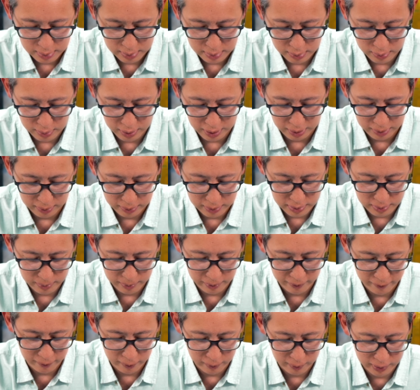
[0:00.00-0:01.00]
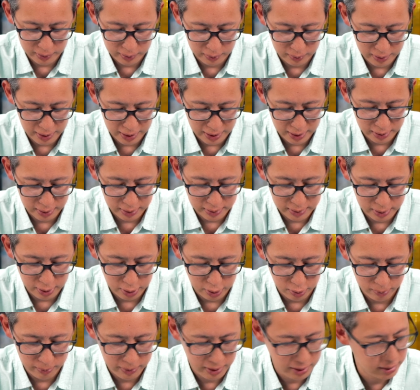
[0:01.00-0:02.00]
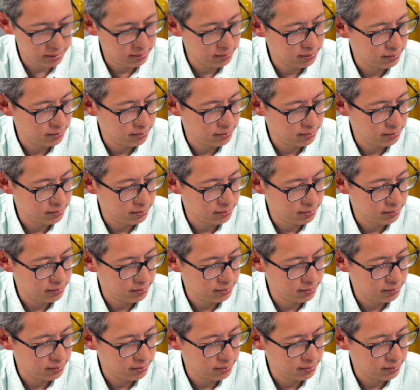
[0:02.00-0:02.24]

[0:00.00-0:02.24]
Okay, so before we do that, let's home it.